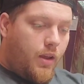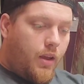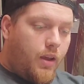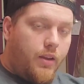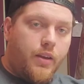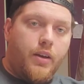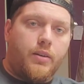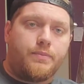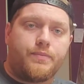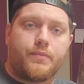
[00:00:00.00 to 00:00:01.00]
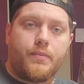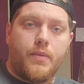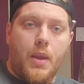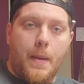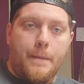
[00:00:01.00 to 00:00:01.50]
And yeah.
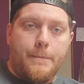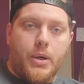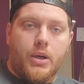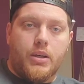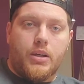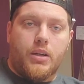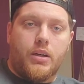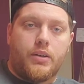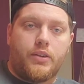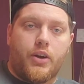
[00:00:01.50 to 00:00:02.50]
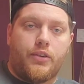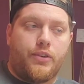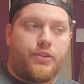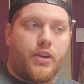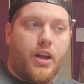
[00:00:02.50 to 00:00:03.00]
But sorry
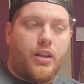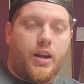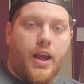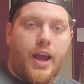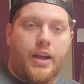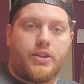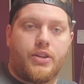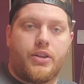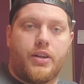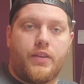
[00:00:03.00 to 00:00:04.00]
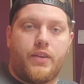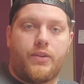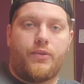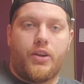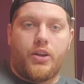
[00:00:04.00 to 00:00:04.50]
there's not a lot of action in this
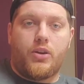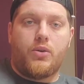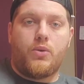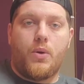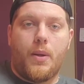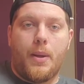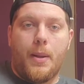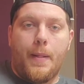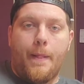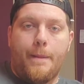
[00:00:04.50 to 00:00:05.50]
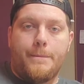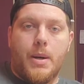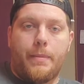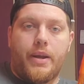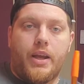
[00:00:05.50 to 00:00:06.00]
video.
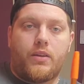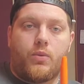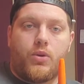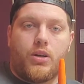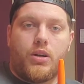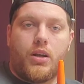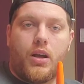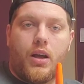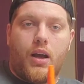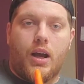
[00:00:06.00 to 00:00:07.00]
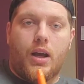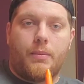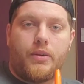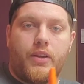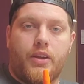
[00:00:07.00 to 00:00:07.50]
But my next one, I'm
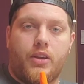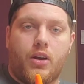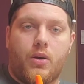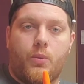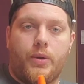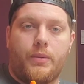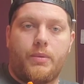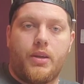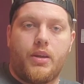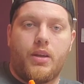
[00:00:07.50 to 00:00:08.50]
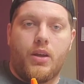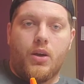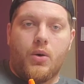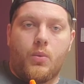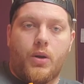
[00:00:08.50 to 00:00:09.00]
going to take y'all with me
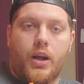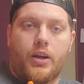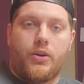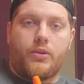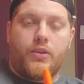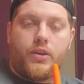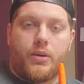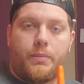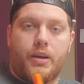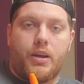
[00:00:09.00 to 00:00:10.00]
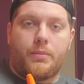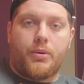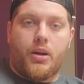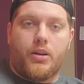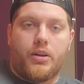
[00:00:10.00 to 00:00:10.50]
when I go to pick up
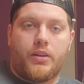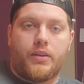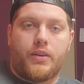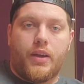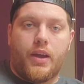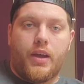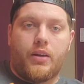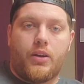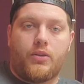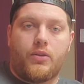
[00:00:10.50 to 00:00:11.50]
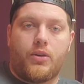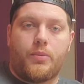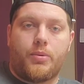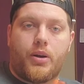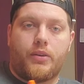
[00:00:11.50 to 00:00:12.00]
products and go through the whole
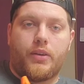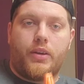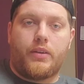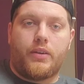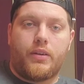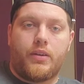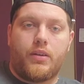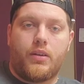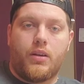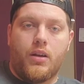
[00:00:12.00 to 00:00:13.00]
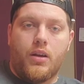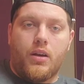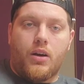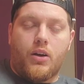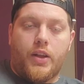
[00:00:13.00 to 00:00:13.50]
process and
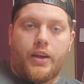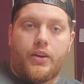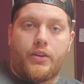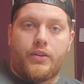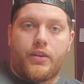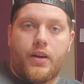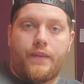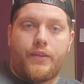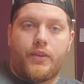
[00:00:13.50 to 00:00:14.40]
all that good stuff.